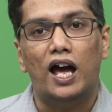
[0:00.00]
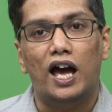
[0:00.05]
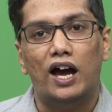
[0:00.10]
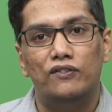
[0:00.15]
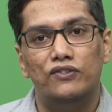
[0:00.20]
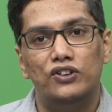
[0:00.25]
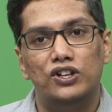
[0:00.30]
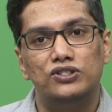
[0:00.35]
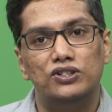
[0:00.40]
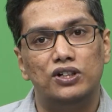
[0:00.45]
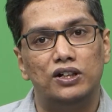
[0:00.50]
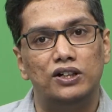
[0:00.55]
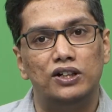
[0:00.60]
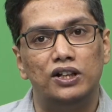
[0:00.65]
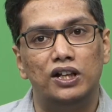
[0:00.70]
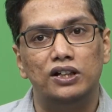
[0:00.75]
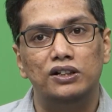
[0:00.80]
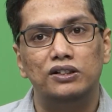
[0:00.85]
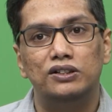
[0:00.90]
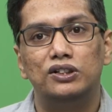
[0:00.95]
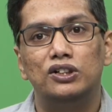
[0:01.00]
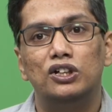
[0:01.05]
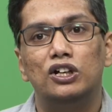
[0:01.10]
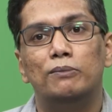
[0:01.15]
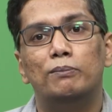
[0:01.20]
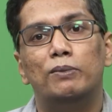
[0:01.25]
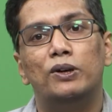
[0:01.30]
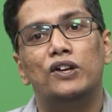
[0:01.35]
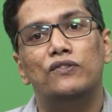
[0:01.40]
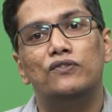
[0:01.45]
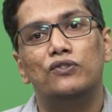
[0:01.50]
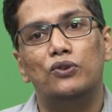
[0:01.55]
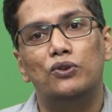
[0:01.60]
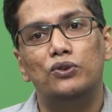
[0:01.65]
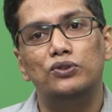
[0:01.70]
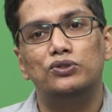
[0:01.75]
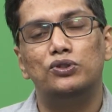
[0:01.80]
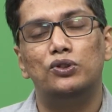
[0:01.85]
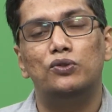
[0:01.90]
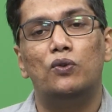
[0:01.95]
average earning, but of
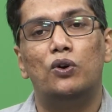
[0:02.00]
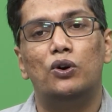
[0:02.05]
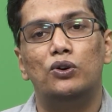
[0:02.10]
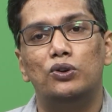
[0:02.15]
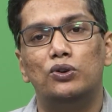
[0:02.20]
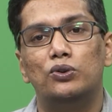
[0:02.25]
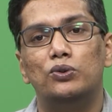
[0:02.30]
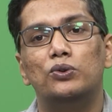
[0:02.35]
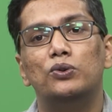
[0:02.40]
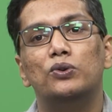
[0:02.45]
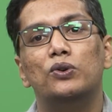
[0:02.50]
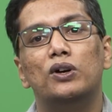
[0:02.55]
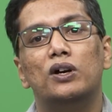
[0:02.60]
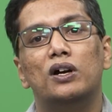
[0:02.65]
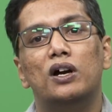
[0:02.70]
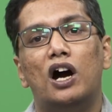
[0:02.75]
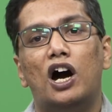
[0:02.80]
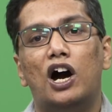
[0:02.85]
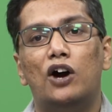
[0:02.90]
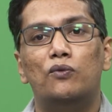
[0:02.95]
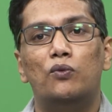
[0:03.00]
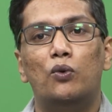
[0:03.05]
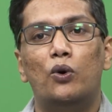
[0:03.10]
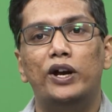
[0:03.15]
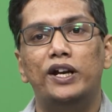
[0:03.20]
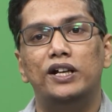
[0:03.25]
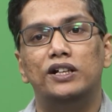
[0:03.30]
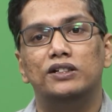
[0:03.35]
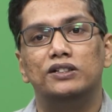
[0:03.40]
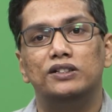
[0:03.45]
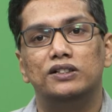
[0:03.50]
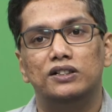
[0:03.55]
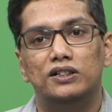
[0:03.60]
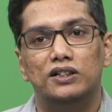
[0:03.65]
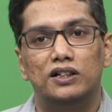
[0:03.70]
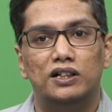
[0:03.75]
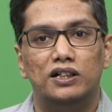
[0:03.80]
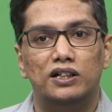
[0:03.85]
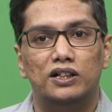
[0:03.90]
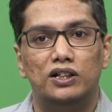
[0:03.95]
course, you want to avoid
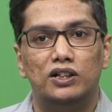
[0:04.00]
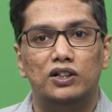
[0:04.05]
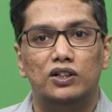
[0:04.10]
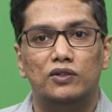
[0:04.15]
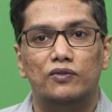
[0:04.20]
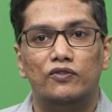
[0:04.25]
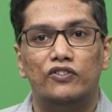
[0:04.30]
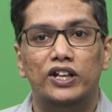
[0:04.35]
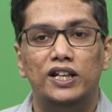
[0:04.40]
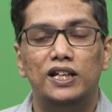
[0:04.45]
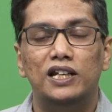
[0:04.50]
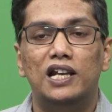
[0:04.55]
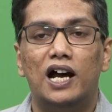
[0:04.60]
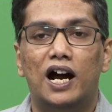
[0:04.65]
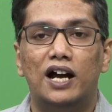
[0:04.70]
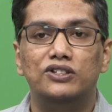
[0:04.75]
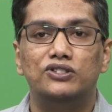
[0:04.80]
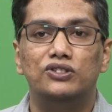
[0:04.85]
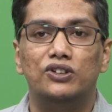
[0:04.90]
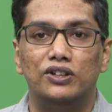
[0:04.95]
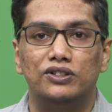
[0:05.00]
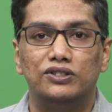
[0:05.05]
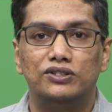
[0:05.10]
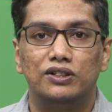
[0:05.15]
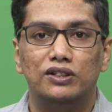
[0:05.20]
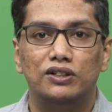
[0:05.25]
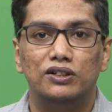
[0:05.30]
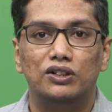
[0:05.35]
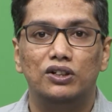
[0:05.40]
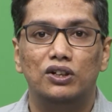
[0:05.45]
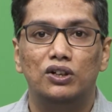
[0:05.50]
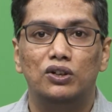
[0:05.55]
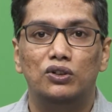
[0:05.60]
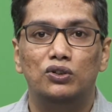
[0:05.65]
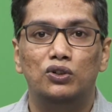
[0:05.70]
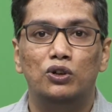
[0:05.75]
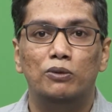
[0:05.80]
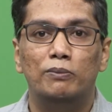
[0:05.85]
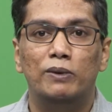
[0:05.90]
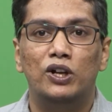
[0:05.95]
very large risk.
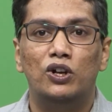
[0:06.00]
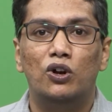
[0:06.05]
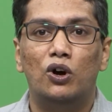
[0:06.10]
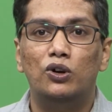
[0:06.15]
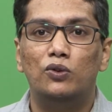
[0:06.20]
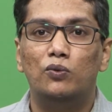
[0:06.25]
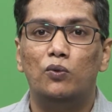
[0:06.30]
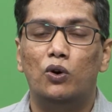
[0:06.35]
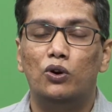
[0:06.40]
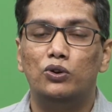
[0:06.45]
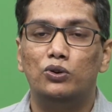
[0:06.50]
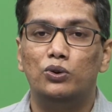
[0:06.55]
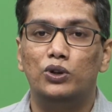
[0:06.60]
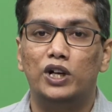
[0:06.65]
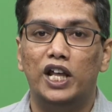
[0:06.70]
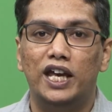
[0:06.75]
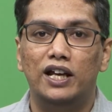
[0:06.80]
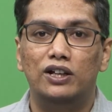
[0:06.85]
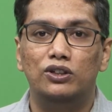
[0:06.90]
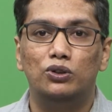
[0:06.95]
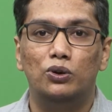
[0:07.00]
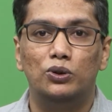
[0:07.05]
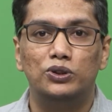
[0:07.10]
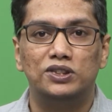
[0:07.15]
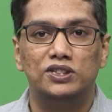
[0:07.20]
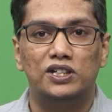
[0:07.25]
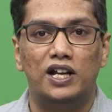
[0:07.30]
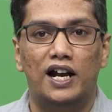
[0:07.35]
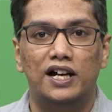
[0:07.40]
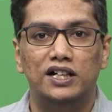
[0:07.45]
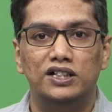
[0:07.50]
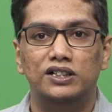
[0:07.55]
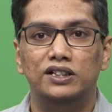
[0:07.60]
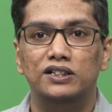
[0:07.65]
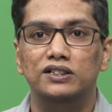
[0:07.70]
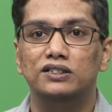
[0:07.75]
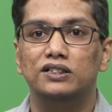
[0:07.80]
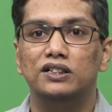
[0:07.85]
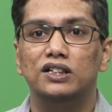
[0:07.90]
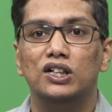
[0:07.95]
You may not want to take those
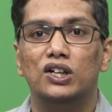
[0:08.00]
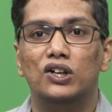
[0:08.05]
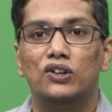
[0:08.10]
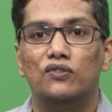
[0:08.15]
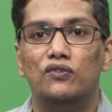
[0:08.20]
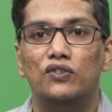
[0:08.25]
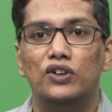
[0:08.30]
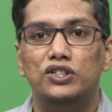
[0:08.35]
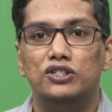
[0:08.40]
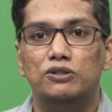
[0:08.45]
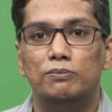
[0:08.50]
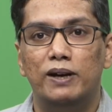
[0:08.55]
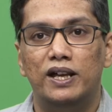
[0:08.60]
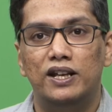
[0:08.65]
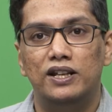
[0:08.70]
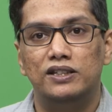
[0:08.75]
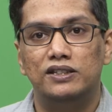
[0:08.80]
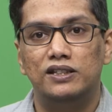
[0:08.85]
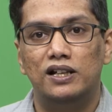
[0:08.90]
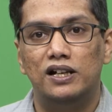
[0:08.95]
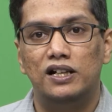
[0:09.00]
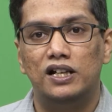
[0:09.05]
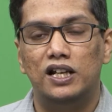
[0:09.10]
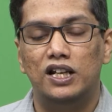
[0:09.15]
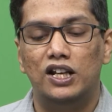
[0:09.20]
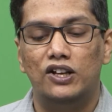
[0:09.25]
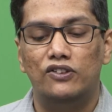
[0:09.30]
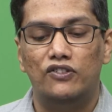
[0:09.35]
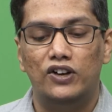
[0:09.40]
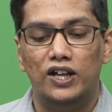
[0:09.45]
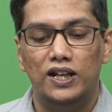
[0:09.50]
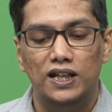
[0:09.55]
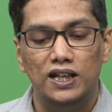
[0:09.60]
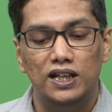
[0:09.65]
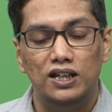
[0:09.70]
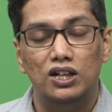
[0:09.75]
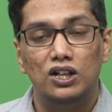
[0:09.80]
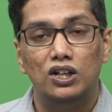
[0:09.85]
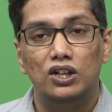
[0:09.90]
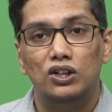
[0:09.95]
strategies which may result in a
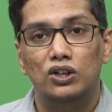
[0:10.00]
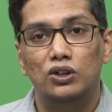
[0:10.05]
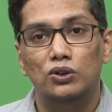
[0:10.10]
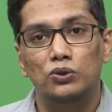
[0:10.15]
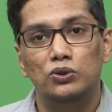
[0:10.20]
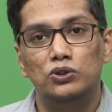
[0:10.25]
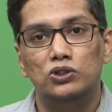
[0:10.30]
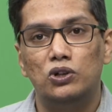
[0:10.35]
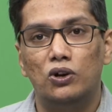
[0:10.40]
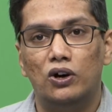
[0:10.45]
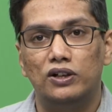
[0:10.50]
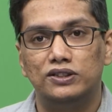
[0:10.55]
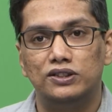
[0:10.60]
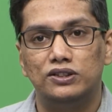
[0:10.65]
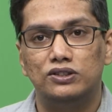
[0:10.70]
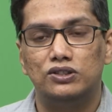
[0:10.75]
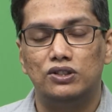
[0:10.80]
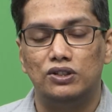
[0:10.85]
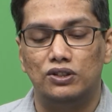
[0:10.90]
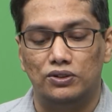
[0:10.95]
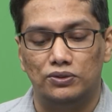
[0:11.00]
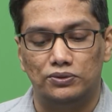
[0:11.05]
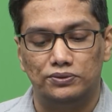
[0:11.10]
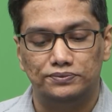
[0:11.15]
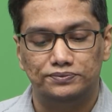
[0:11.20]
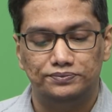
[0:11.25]
very huge loss to you.